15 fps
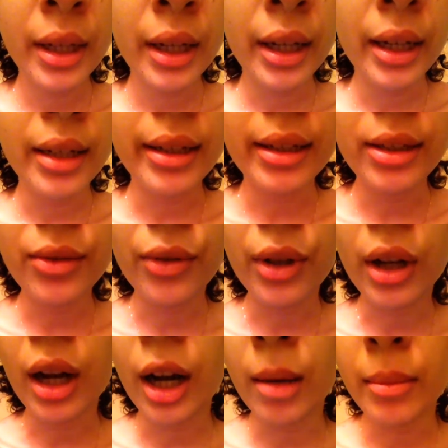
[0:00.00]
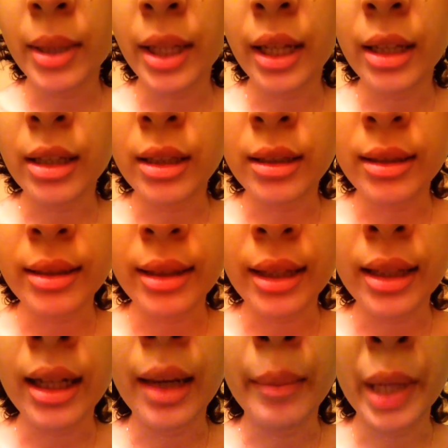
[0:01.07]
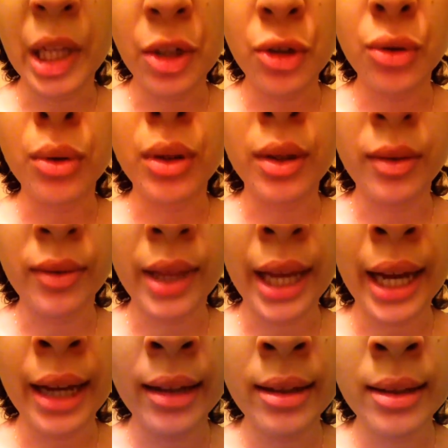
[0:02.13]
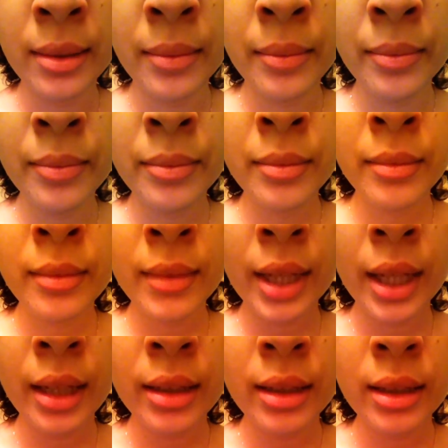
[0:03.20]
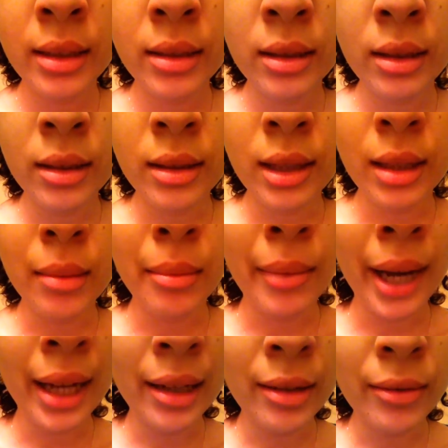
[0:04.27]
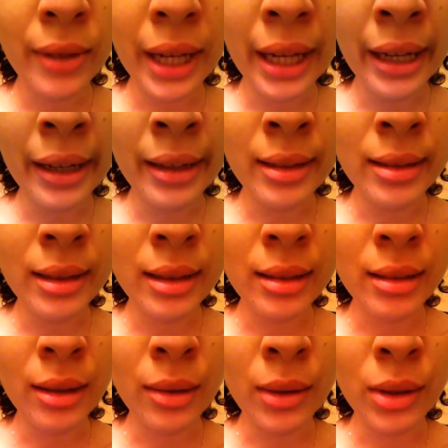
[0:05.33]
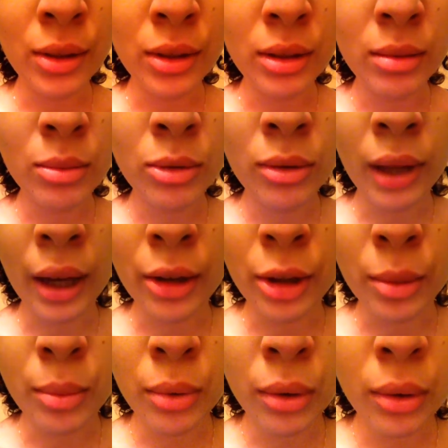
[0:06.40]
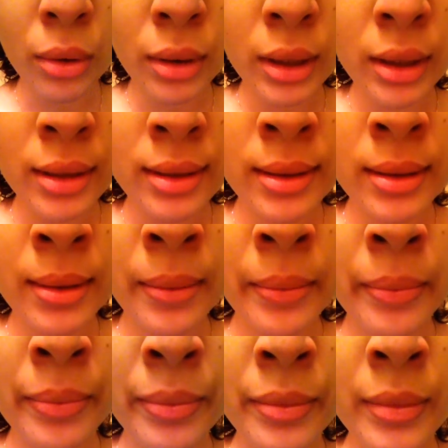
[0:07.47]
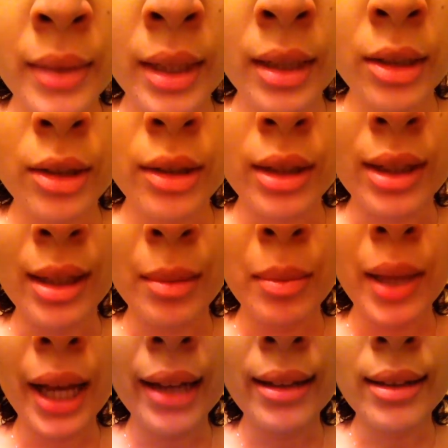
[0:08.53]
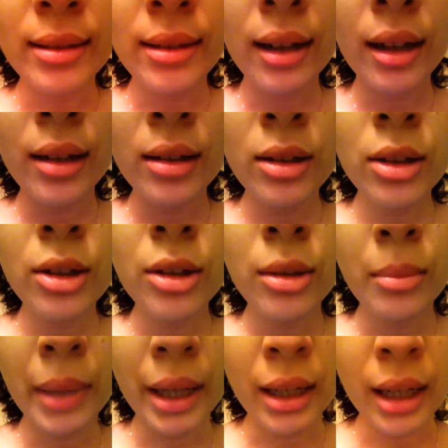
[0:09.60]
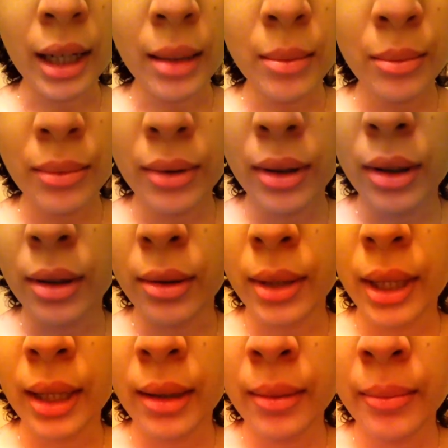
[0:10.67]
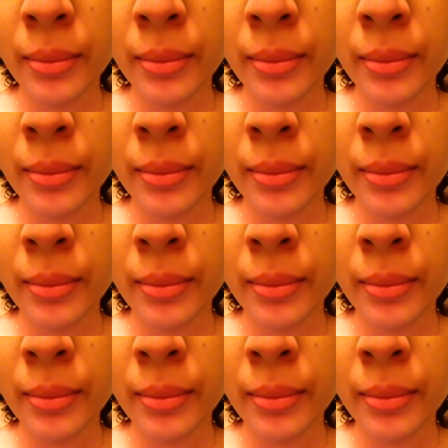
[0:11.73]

It is for combination skin, I made sure of that. And it mattifies, it's going to smooth out your pores. You're going to apply this under your makeup, okay?